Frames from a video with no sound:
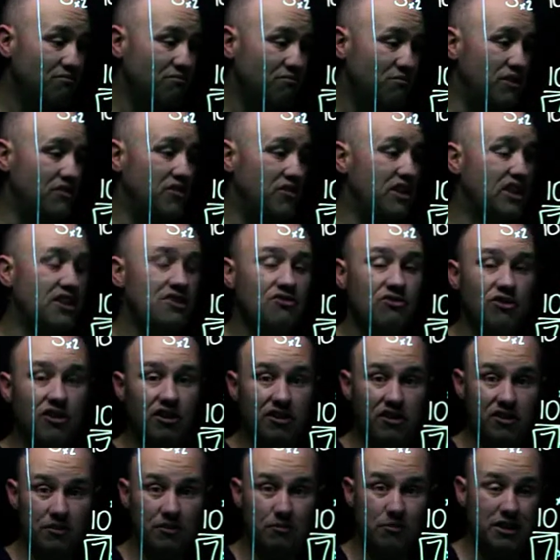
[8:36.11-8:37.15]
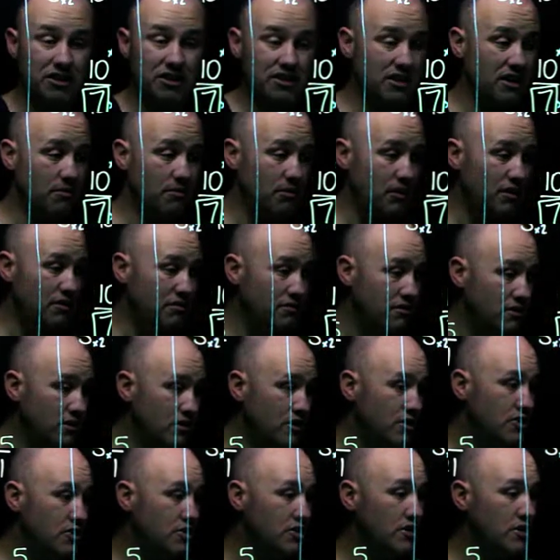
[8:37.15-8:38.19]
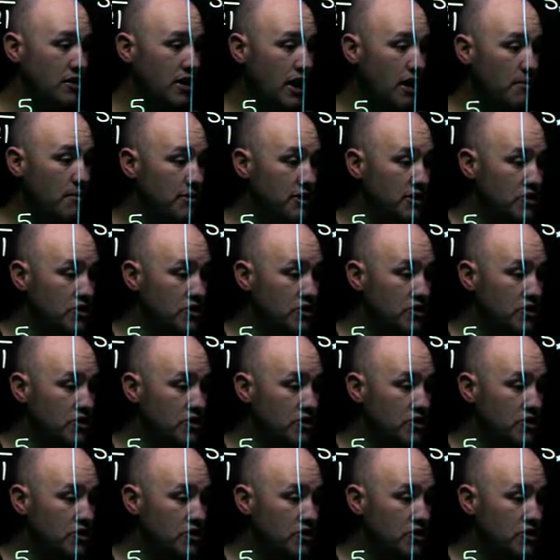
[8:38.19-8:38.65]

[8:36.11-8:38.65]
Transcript: but if you need to write it as a mixed number, how many